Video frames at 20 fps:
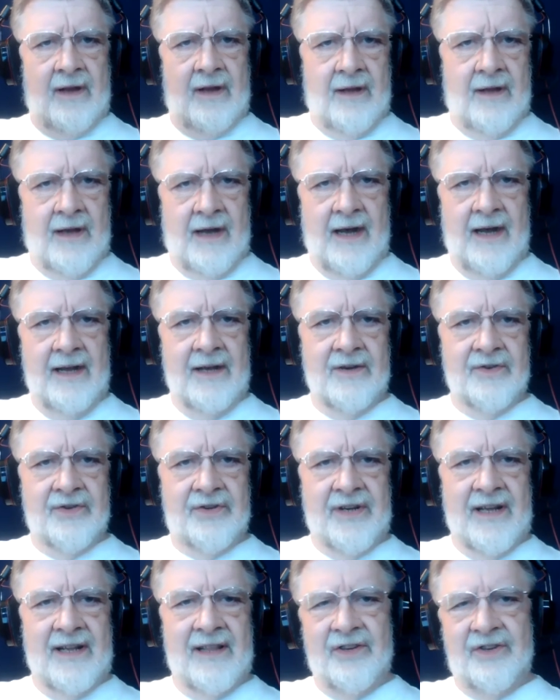I
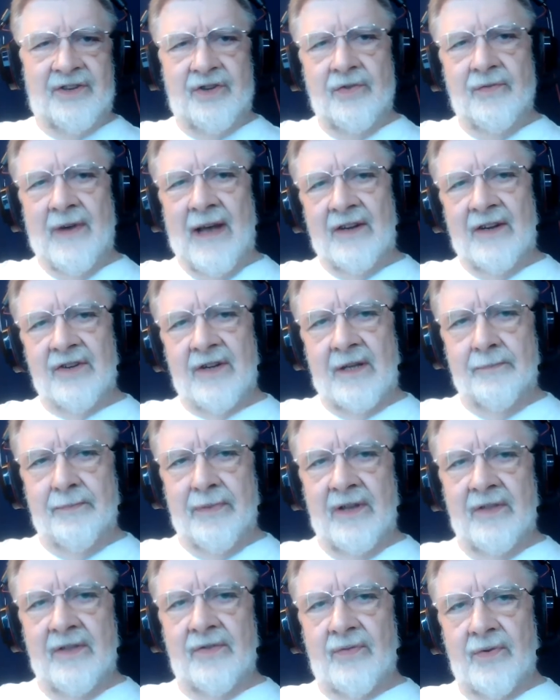understand that you've actually
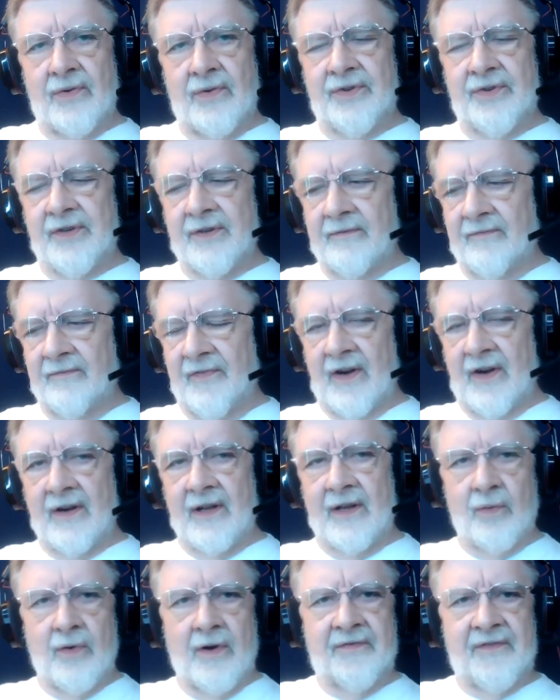been through some
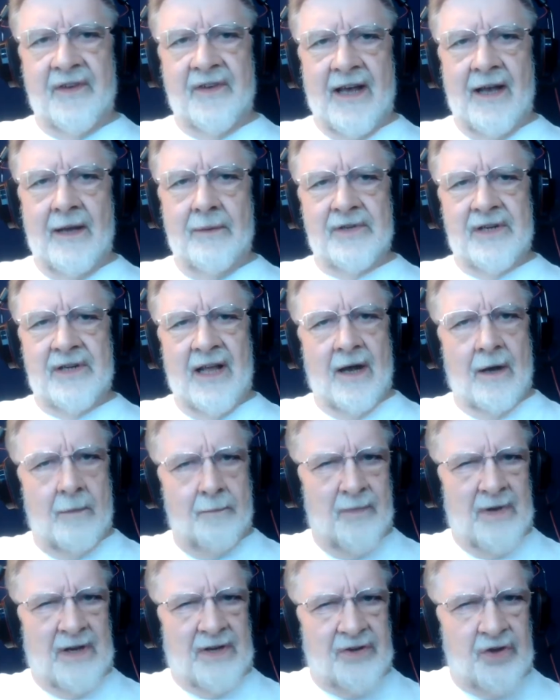fairly rough times now,
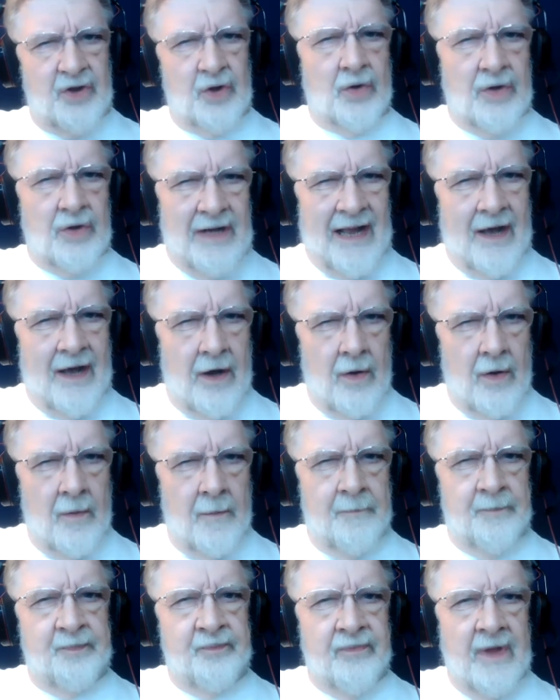but you're now
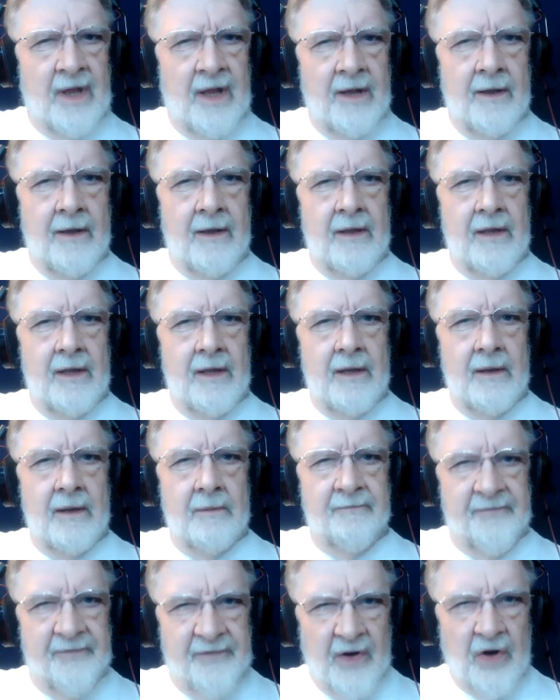
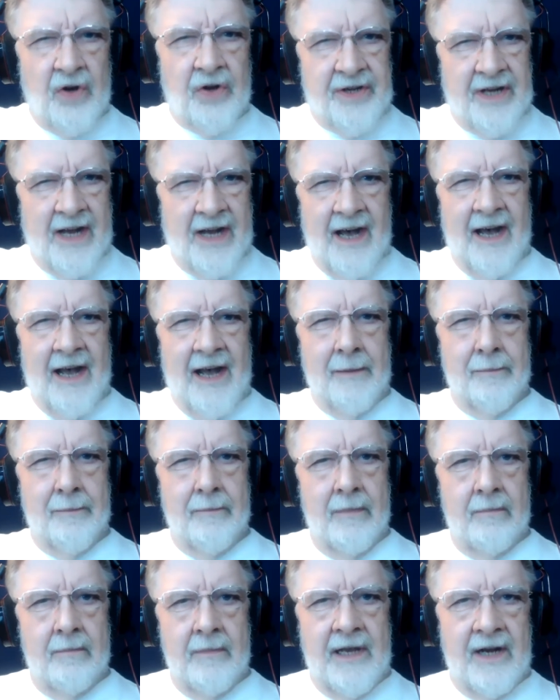
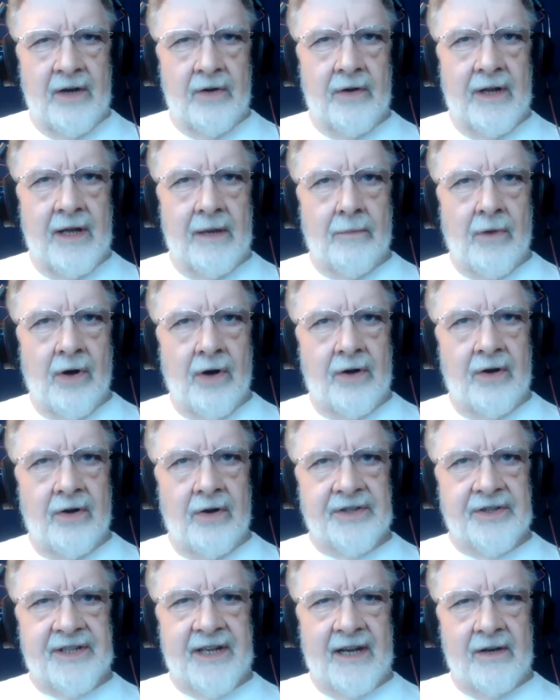full-time internet
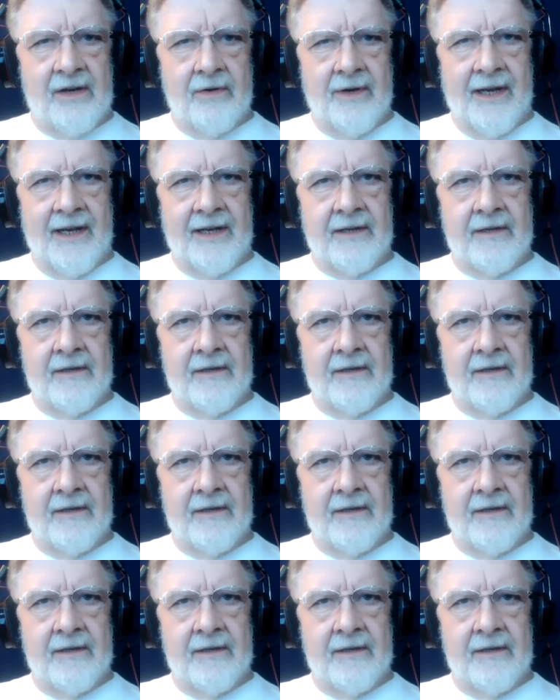marketer. Is that correct?